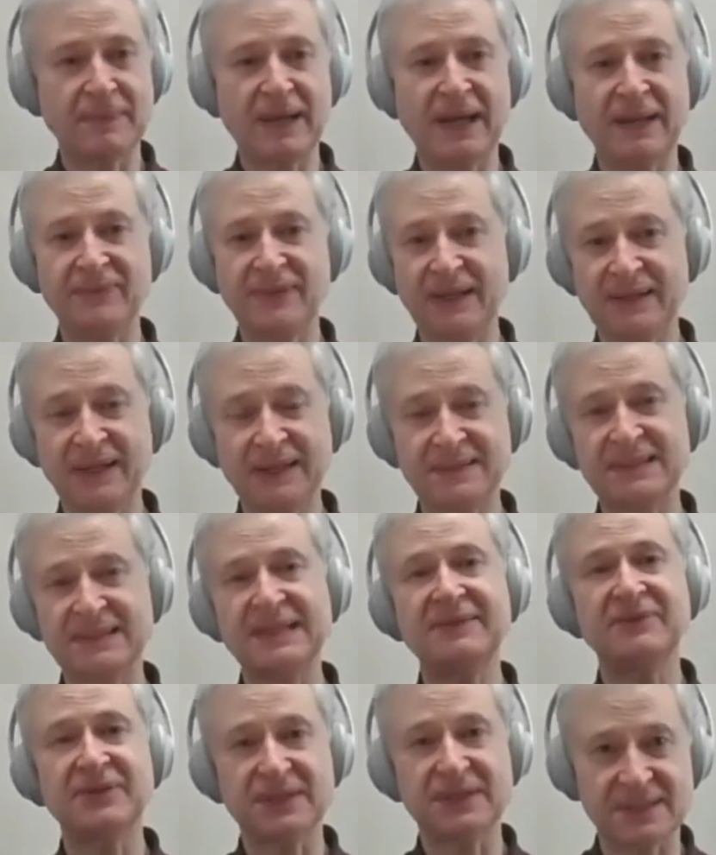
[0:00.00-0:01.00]
and then that's
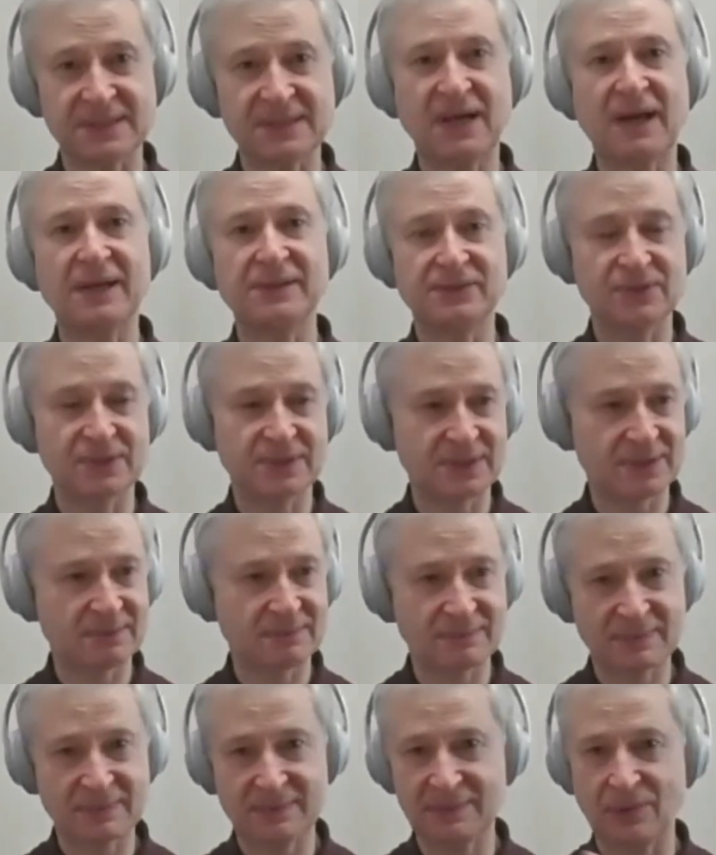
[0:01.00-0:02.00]
leaving aside just
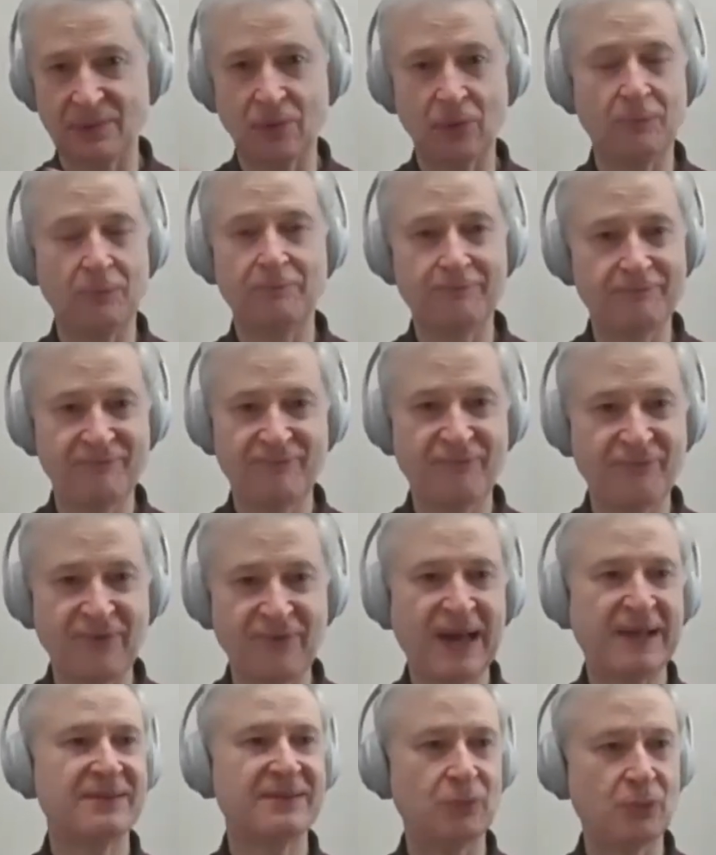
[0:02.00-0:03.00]
the whole
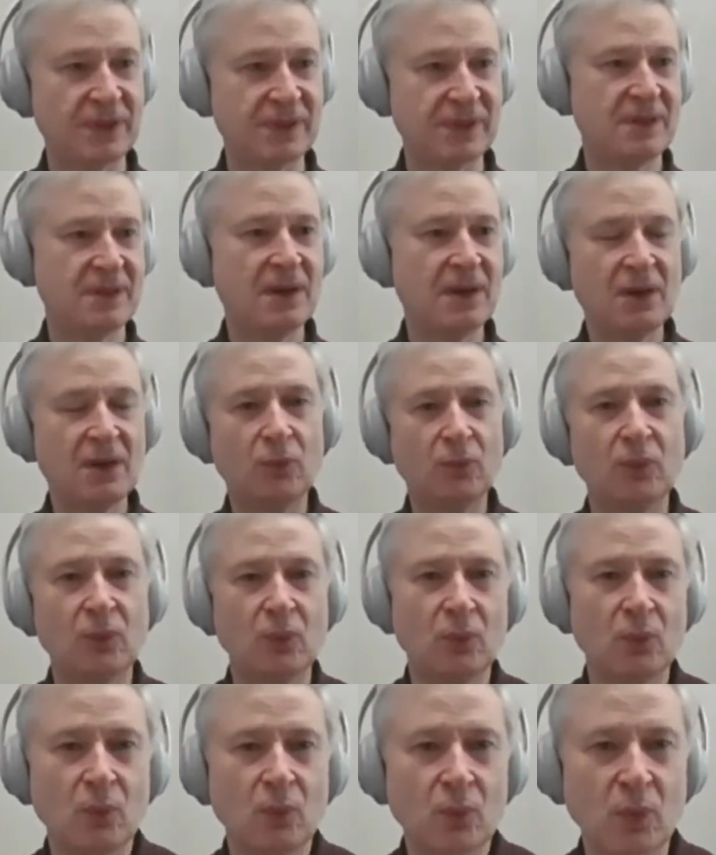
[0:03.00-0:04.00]
fact that we,
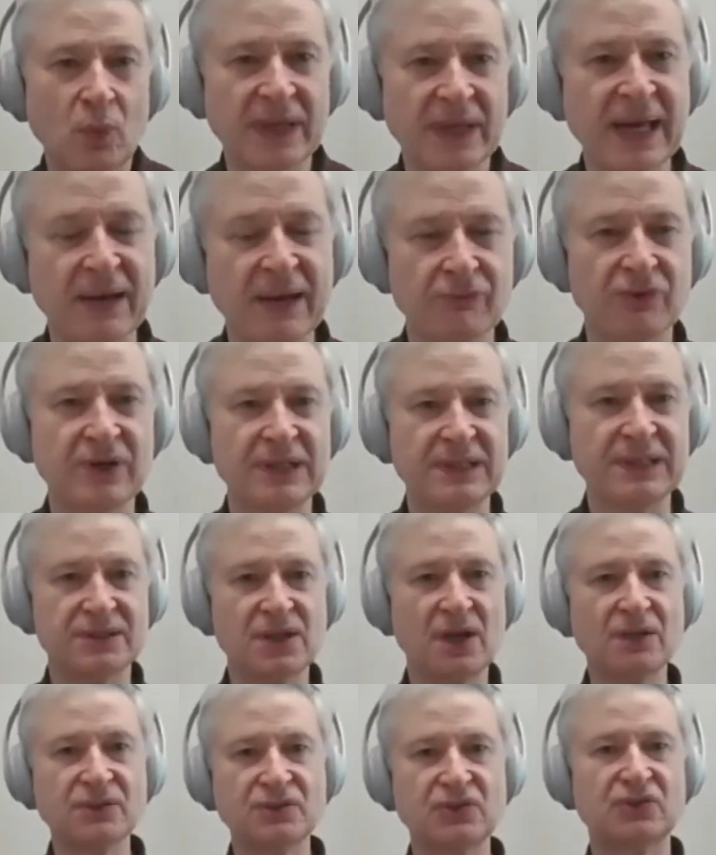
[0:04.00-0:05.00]
we can't really
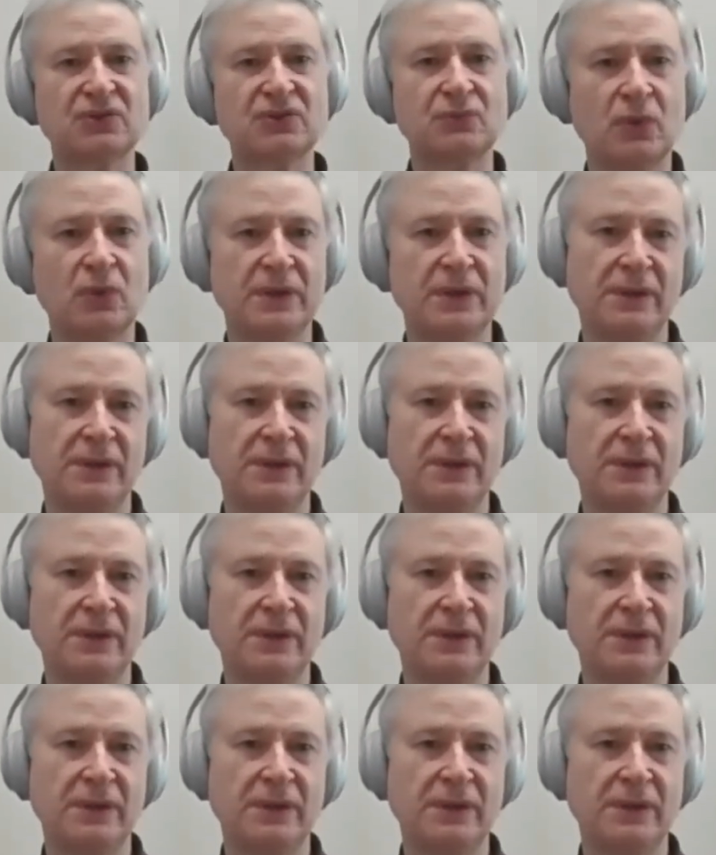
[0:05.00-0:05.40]
touch one